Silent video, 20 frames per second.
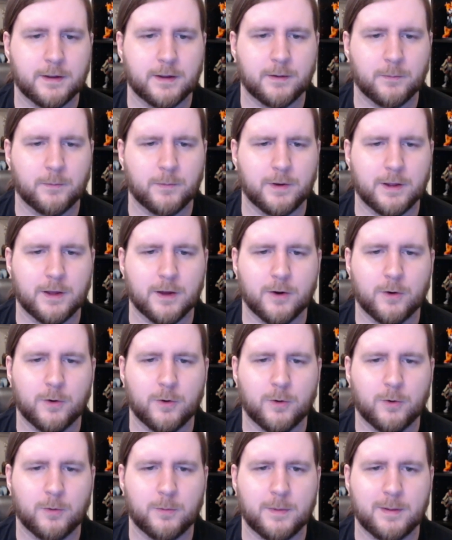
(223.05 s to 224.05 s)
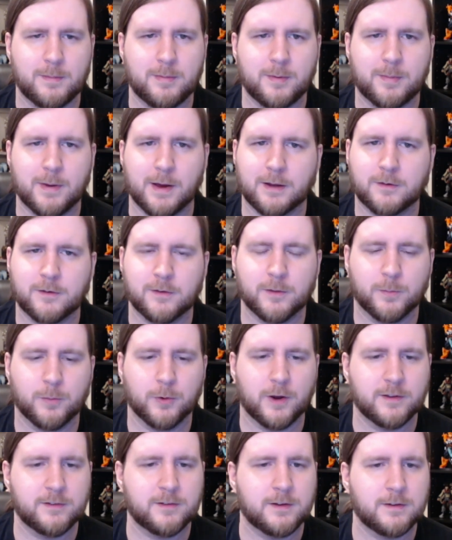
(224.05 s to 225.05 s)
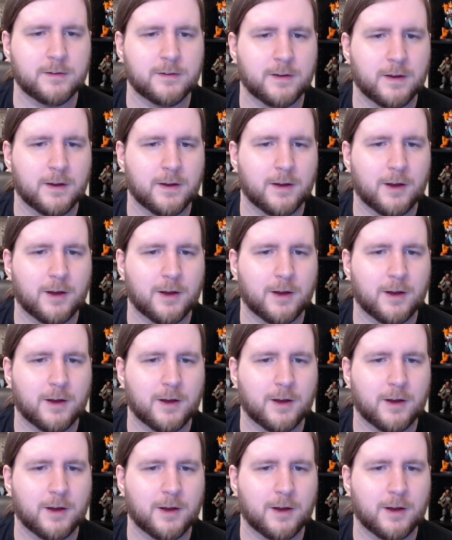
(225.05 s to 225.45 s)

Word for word: and we go maybe back to the present.